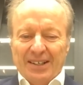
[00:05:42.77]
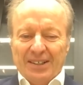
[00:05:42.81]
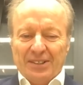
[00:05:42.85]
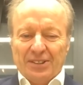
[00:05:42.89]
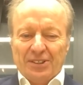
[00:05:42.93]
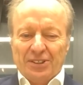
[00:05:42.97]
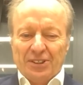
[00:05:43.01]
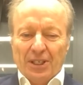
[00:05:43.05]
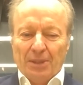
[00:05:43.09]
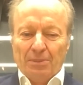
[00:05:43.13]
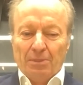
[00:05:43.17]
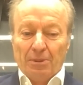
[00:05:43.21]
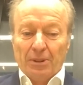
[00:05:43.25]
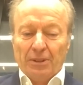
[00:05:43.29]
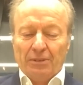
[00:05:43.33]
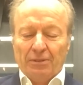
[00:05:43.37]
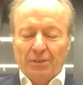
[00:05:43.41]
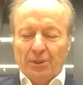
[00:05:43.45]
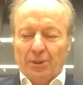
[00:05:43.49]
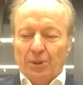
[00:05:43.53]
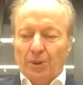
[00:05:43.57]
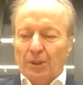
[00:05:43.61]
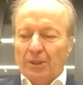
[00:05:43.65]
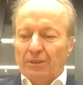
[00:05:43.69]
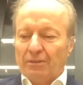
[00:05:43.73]
some or even
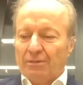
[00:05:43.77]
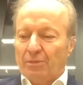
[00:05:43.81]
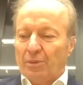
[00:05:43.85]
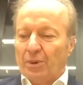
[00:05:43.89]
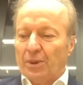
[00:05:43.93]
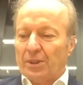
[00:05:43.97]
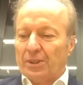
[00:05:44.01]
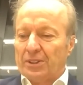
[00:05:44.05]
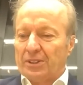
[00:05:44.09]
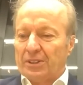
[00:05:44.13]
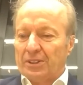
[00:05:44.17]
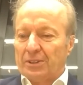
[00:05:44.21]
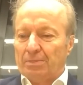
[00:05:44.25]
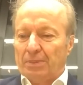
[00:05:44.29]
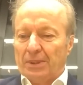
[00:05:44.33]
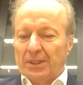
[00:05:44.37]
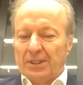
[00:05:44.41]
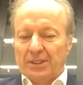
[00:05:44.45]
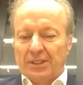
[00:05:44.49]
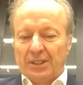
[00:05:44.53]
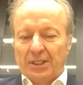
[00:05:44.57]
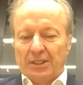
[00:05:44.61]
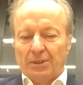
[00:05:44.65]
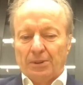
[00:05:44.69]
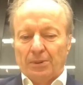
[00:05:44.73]
all of what has been
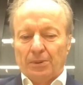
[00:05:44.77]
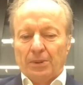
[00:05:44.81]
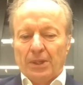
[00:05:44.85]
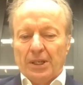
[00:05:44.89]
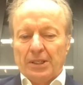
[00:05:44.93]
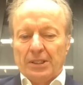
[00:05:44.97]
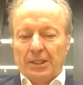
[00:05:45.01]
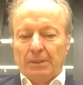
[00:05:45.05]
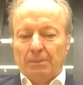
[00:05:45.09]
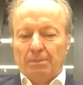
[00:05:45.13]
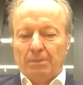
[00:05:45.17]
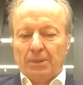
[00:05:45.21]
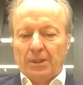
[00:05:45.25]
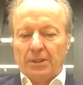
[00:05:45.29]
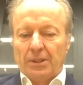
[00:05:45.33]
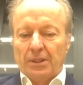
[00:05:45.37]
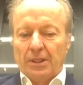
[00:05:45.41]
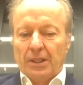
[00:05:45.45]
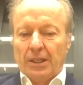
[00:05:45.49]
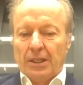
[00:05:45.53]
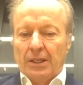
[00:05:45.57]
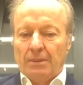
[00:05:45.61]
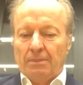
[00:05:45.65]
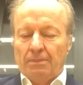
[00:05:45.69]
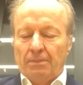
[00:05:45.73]
said already, but
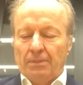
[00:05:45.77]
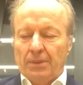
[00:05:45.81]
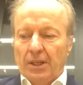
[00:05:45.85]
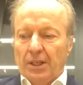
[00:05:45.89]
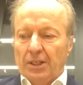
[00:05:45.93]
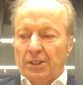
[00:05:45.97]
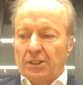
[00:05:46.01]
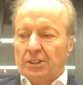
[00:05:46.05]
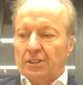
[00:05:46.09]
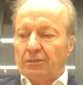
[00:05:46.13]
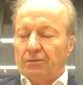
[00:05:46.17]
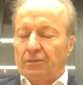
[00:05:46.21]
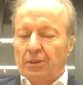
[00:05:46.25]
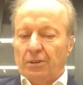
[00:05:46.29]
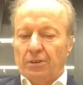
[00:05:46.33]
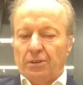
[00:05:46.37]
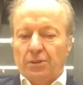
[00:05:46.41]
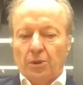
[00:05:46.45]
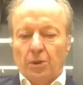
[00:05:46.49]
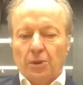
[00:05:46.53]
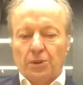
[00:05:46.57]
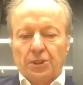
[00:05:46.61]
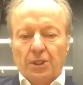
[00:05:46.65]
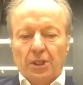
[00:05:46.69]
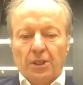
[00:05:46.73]
just a few
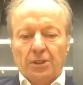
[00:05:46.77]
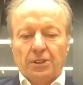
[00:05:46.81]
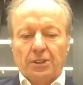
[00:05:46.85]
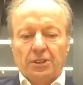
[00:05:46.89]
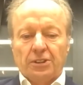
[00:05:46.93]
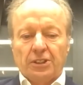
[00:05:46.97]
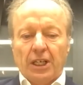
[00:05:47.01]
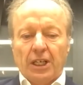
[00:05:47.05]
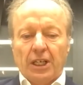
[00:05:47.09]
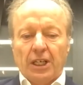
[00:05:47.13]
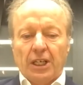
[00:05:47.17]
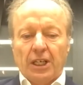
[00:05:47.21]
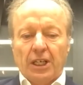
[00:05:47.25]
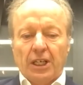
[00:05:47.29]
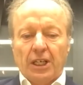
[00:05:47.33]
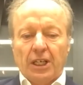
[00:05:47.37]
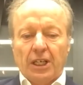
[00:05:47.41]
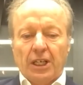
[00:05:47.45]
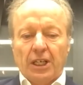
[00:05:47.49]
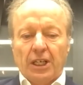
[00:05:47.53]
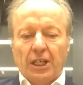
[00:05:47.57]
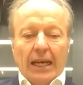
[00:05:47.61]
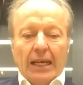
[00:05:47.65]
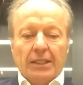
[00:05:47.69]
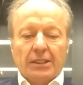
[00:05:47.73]
thoughts on sustainable
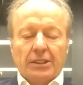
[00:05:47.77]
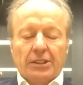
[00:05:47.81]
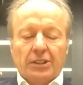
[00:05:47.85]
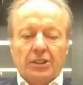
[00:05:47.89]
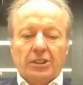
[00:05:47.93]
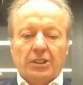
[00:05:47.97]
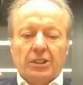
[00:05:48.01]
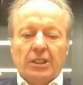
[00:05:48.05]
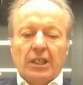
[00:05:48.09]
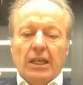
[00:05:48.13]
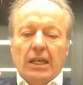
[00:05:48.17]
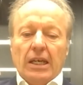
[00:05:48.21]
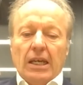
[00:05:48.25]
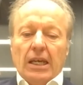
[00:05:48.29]
finance.